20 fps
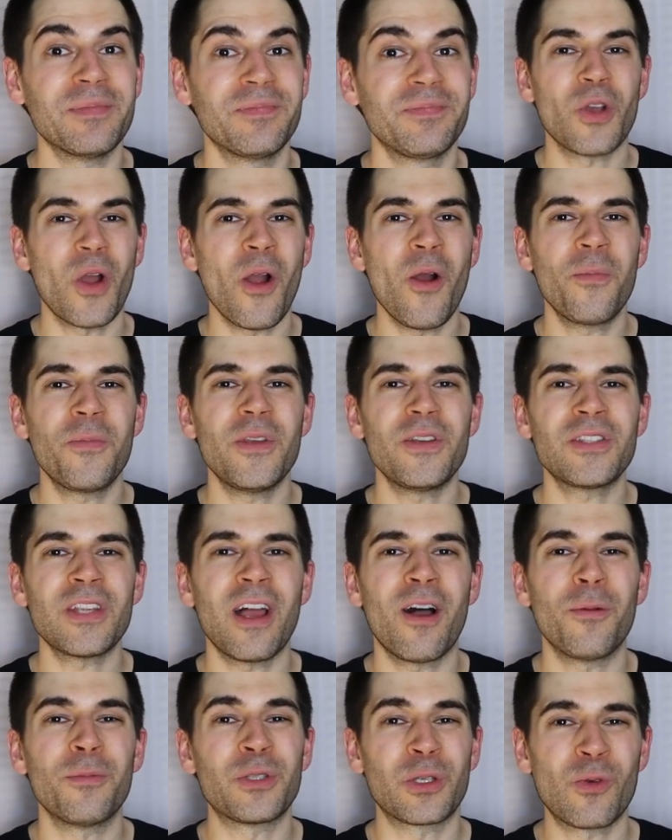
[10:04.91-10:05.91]
So I hope this
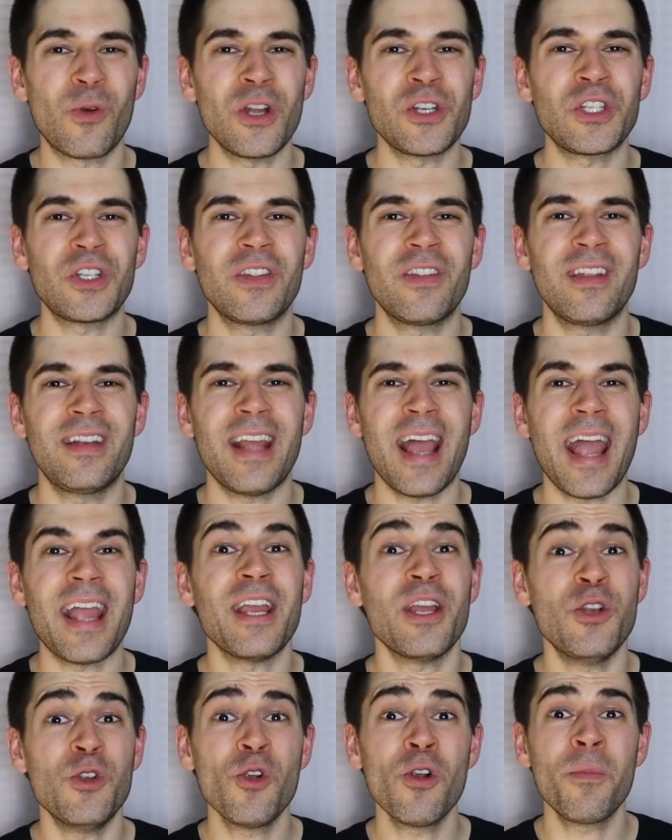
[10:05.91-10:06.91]
helps. Question of the day,
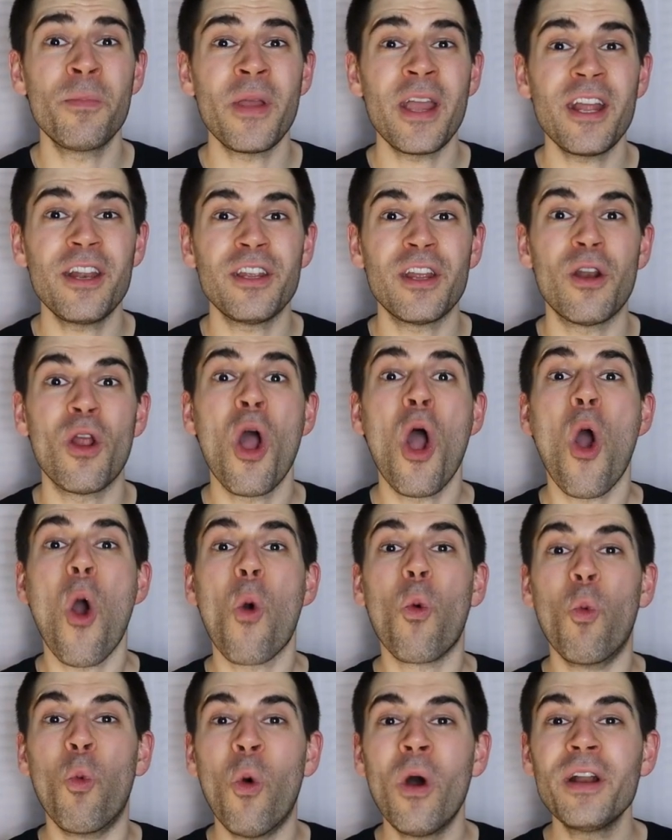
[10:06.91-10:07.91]
in your opinion,
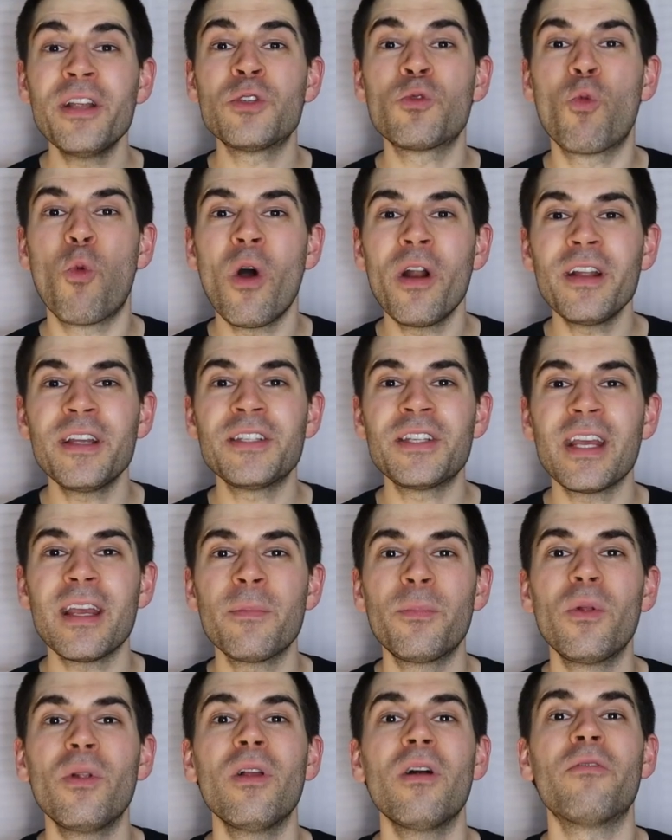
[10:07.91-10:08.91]
what is one
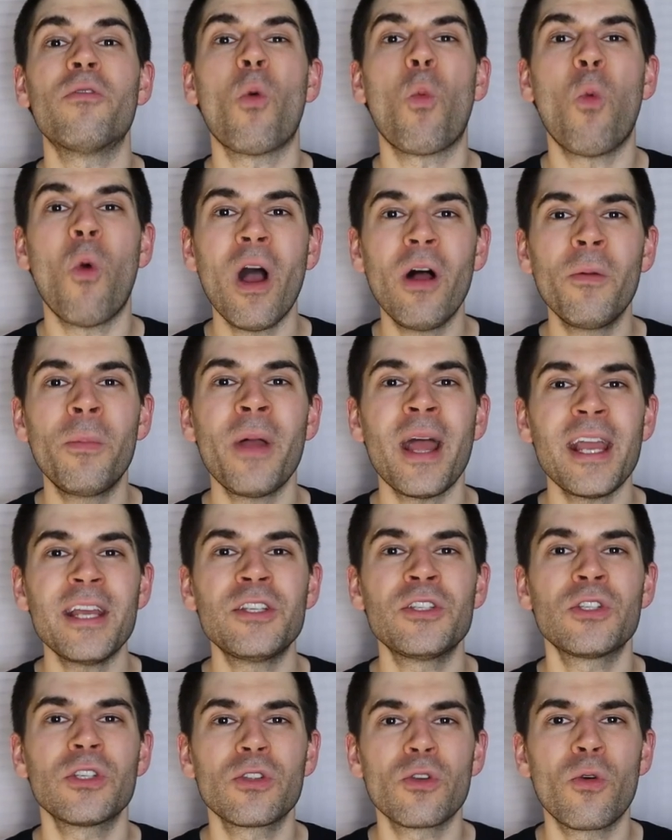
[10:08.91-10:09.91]
example of a
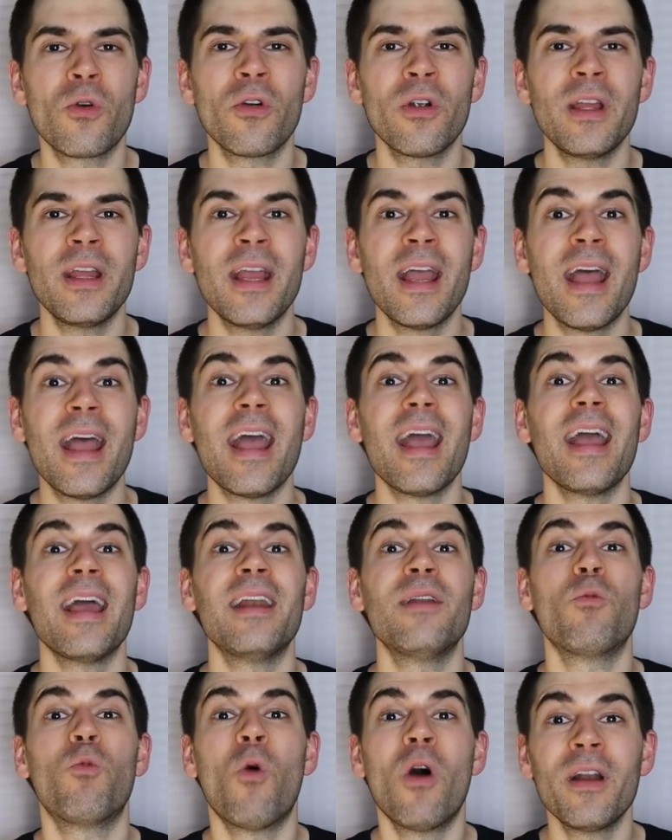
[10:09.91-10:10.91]
well-paced story
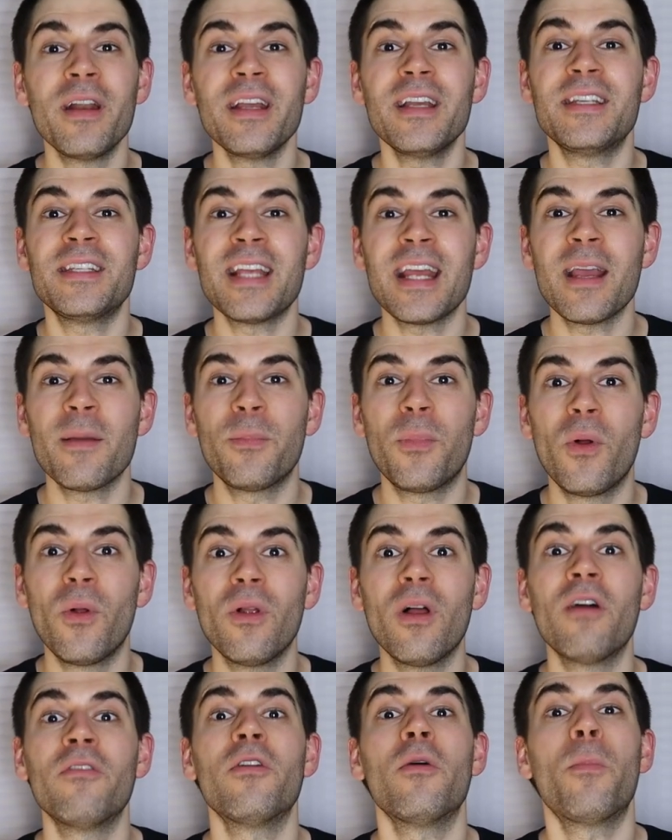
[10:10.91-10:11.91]
and one
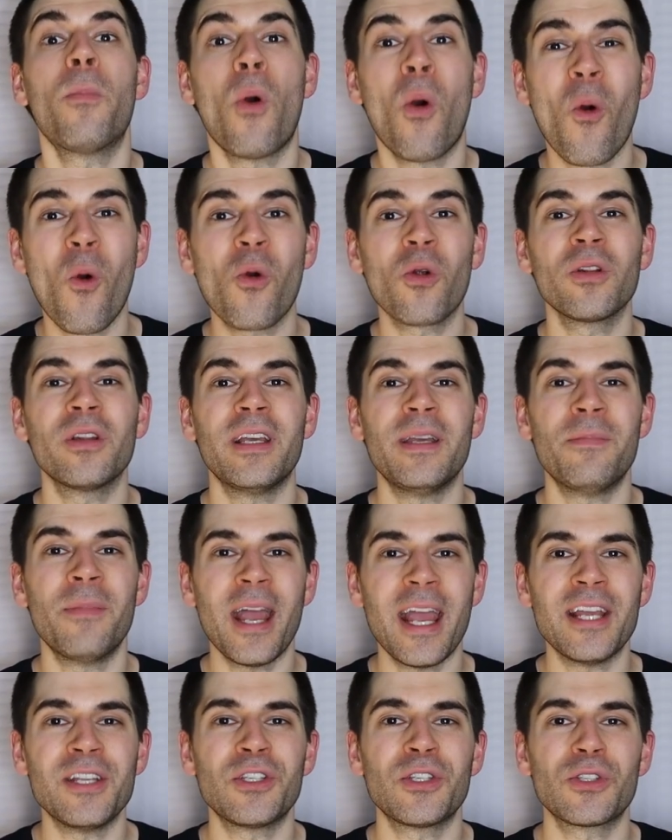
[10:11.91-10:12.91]
example of a poorly
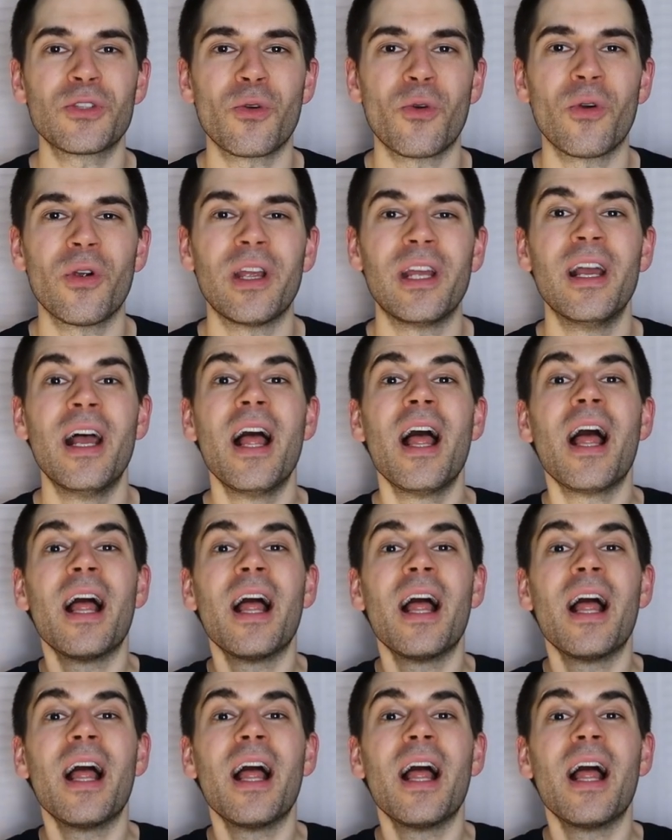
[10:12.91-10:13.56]
paced story?